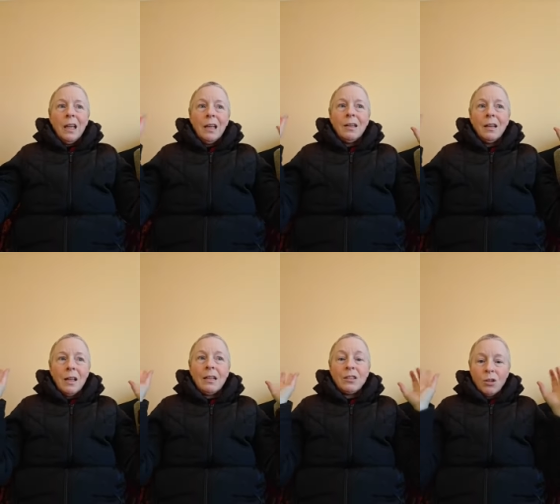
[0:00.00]
And
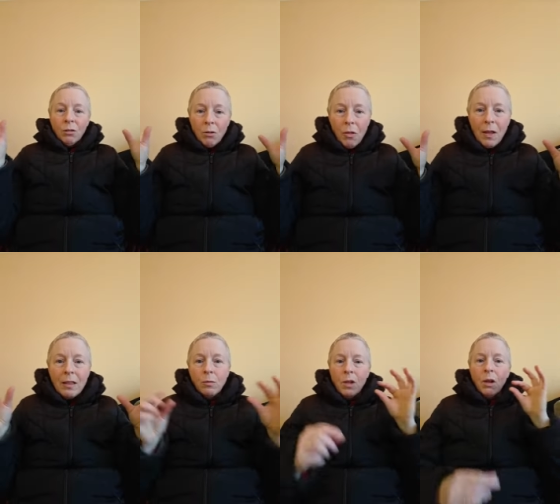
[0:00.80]
it's a good thing
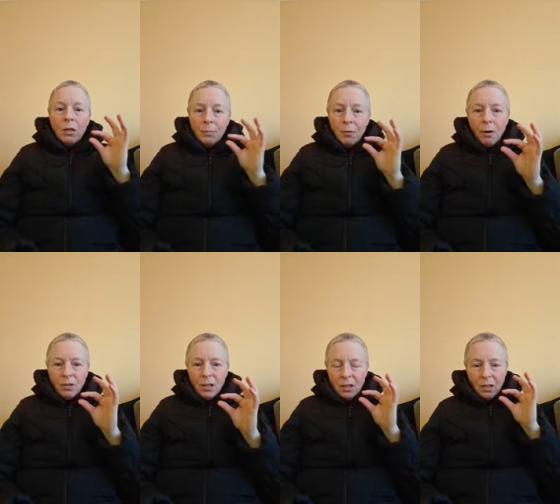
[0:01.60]
that we only
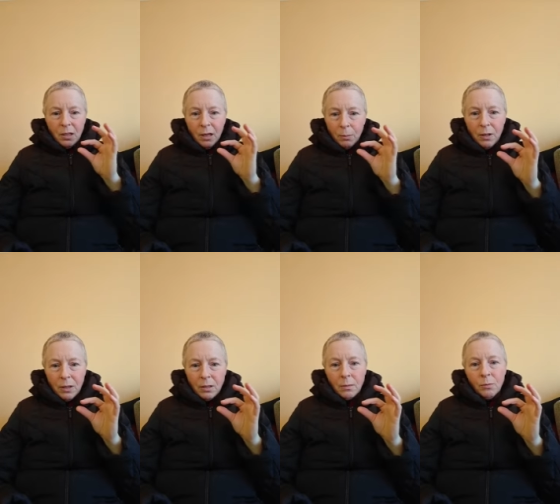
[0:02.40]
process a little bit
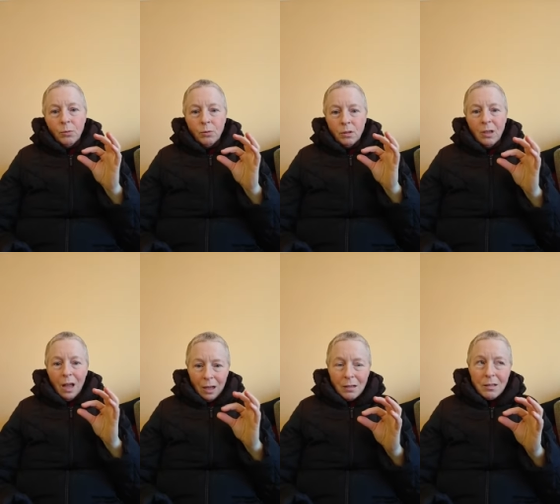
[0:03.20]
that's important
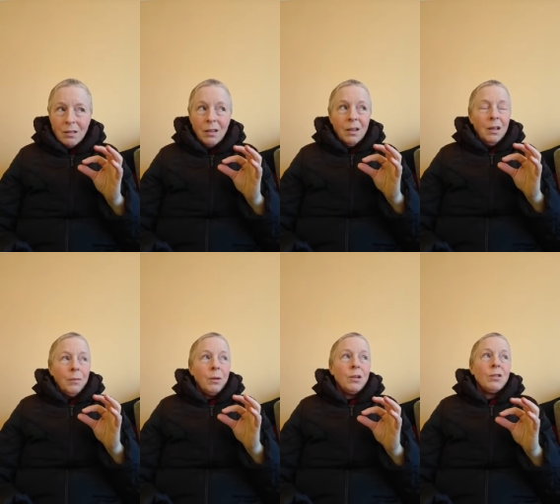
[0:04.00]
to us,
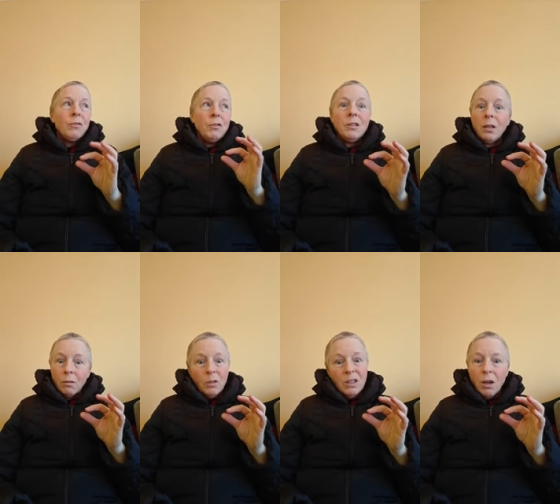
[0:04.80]
because if we
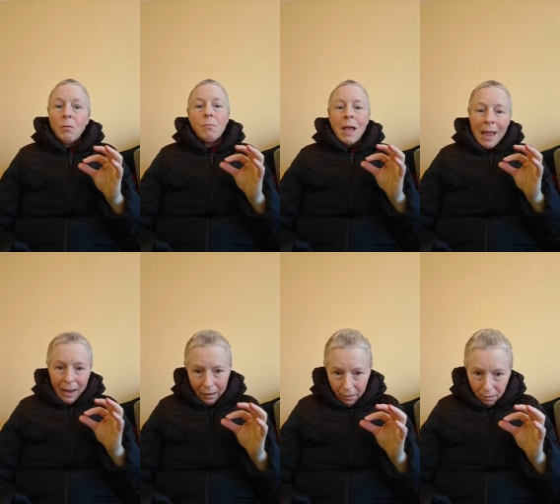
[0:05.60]
didn't, we'd go
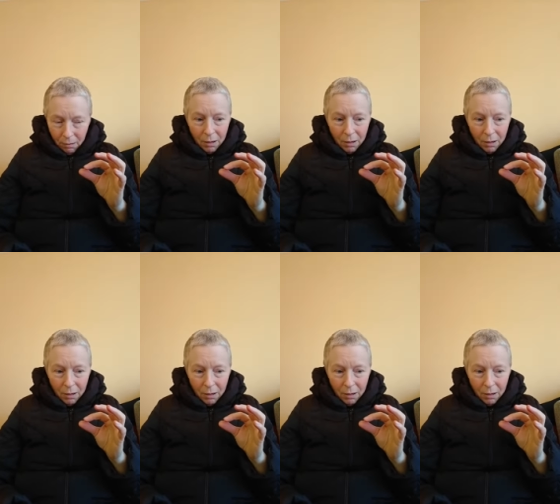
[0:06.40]
mad.